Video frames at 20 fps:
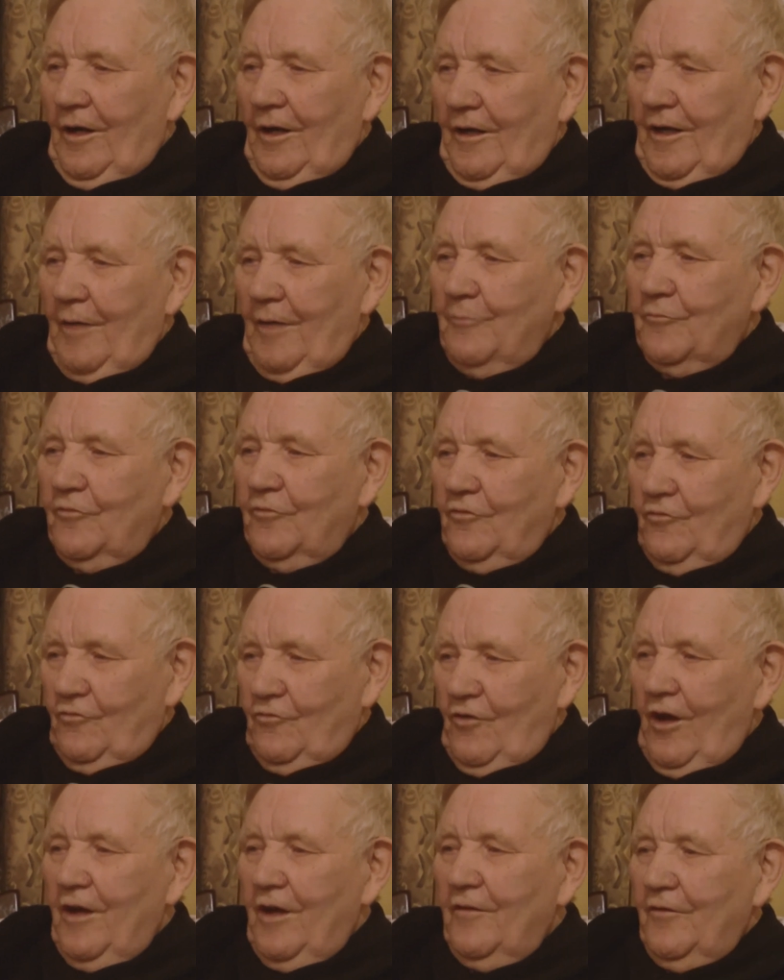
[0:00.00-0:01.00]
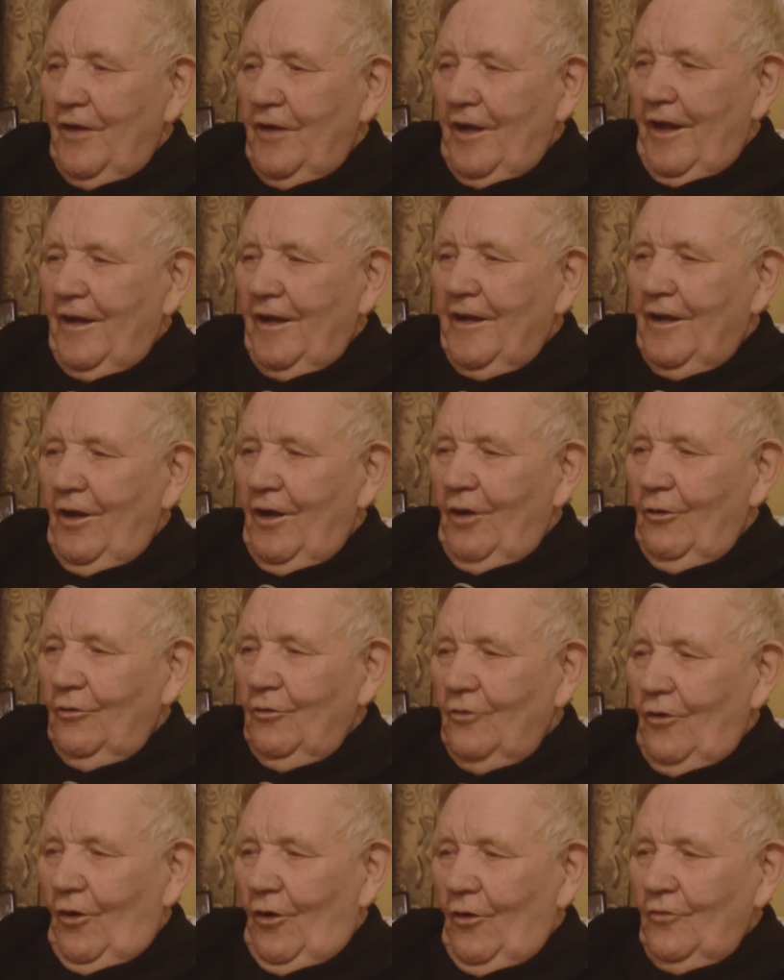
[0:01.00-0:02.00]
I kept driving
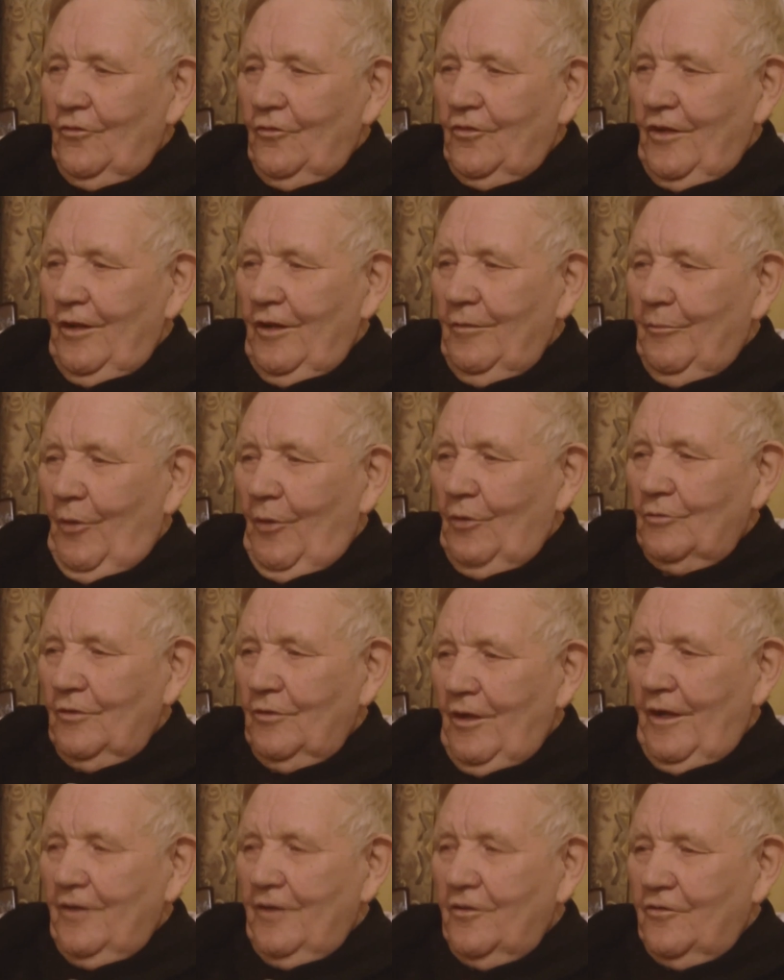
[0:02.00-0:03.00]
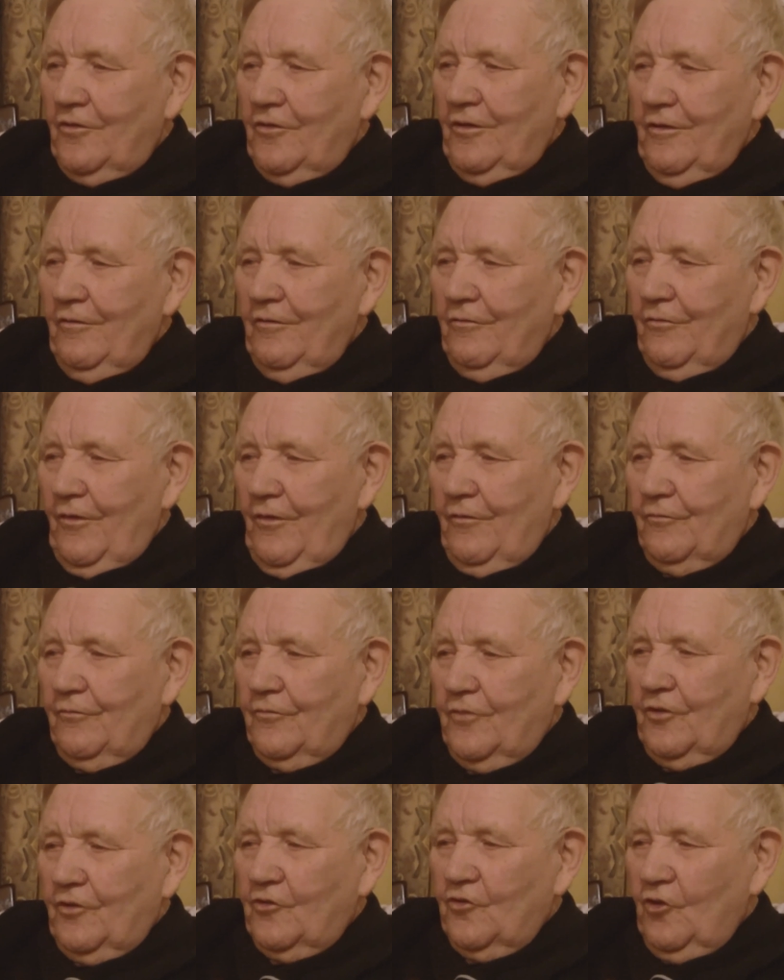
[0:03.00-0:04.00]
anyhow until about
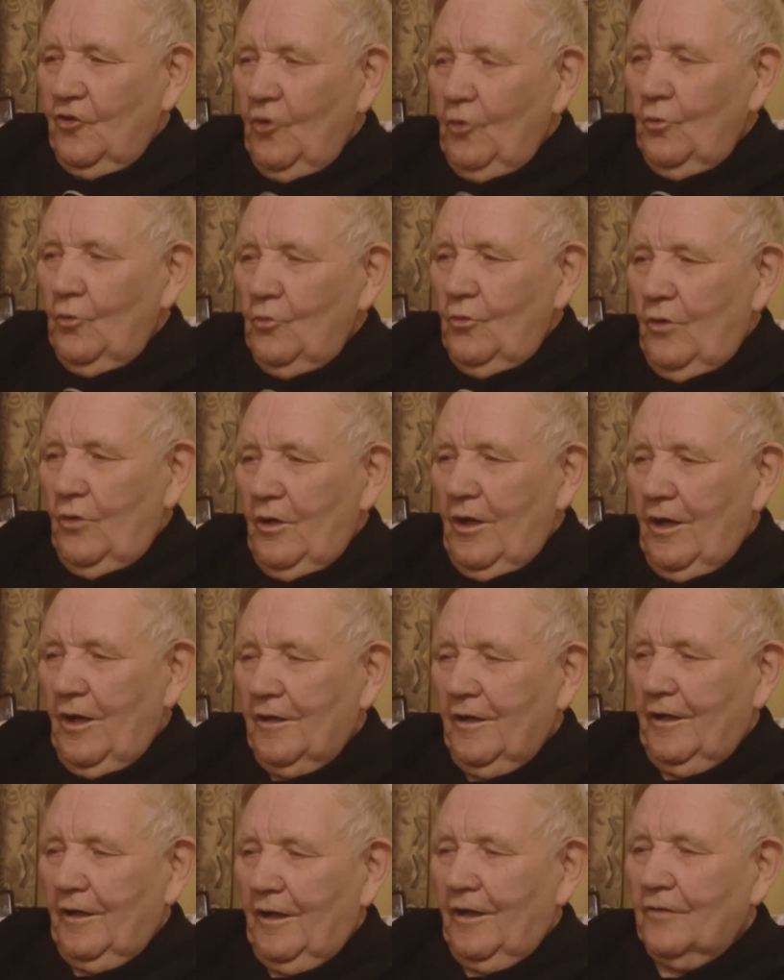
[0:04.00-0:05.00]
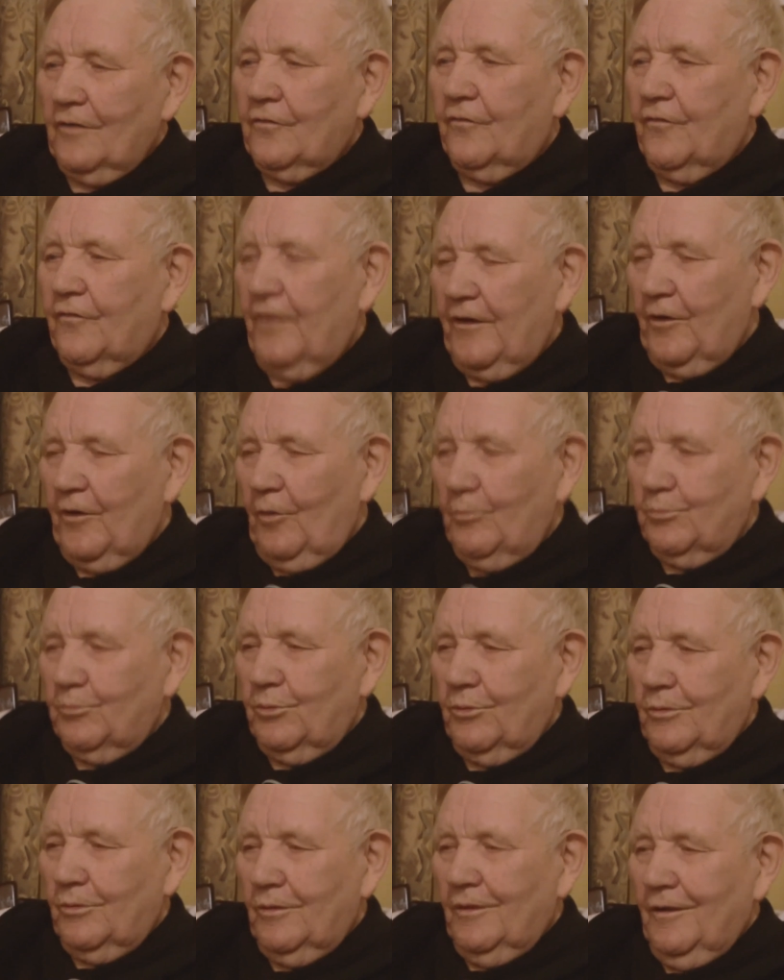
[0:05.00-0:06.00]
1952, and I got fed
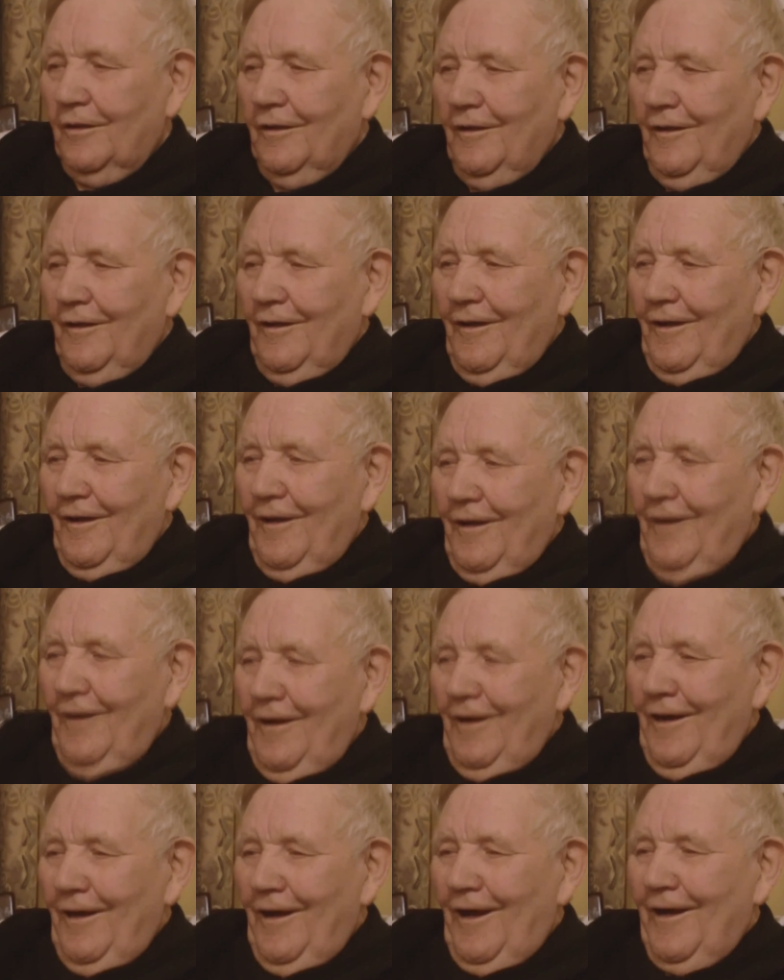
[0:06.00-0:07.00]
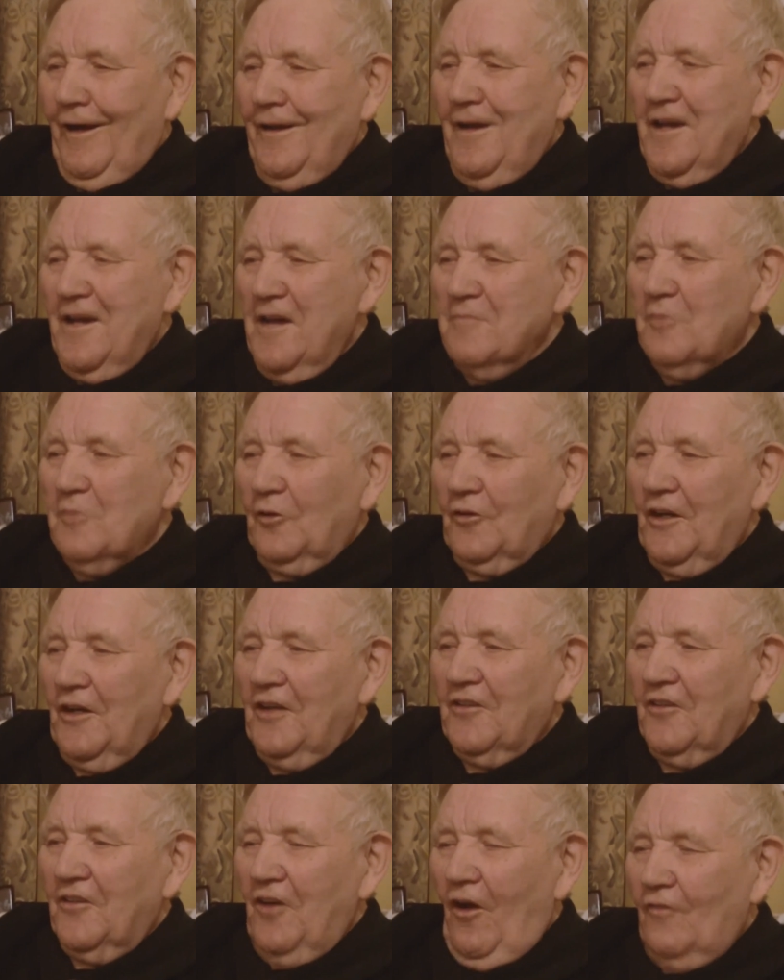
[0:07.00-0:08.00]
up, and I
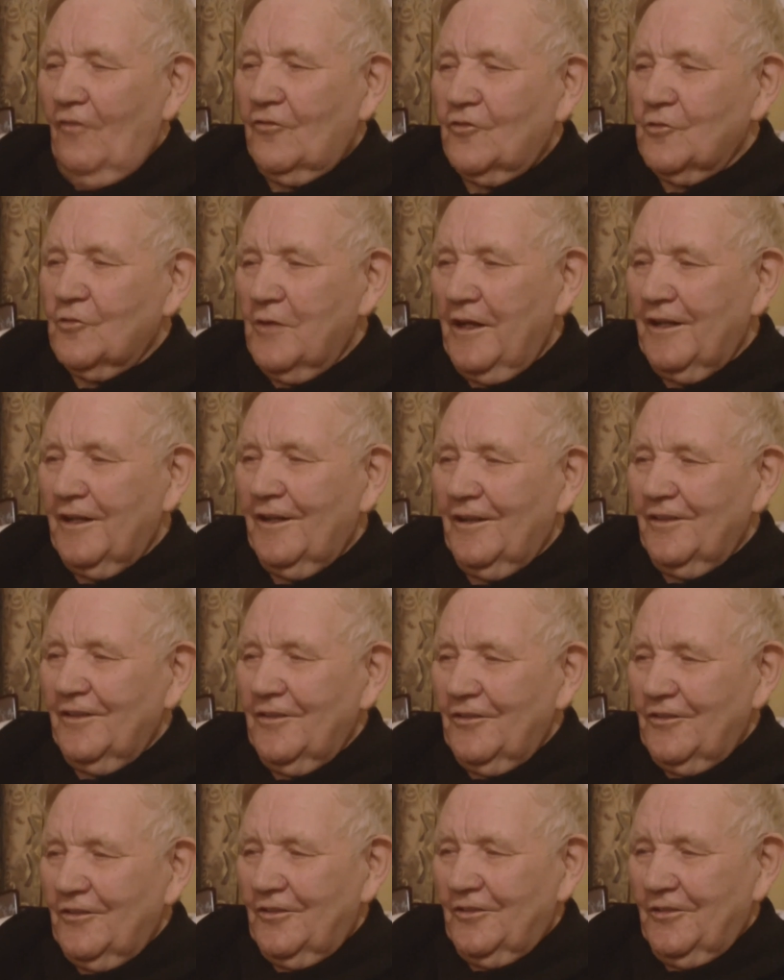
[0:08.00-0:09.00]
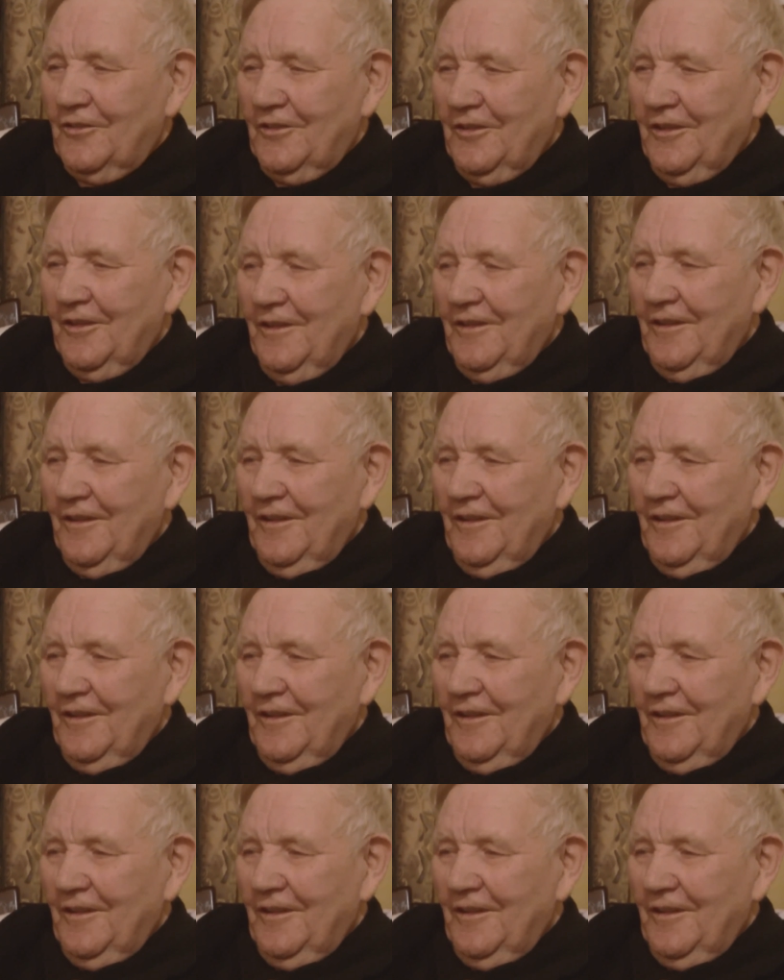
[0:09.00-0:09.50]
emigrated off to England.